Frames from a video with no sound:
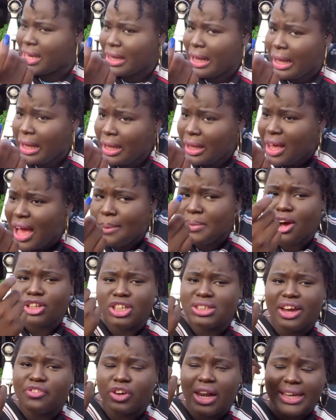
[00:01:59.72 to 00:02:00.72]
So after
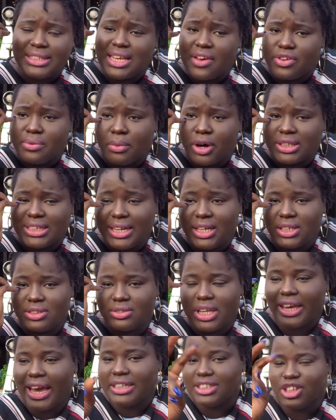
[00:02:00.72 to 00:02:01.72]
exchanging
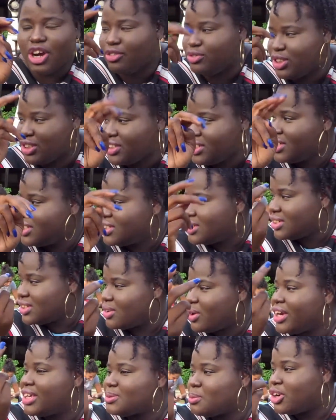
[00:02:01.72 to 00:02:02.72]
pleasantries, we were all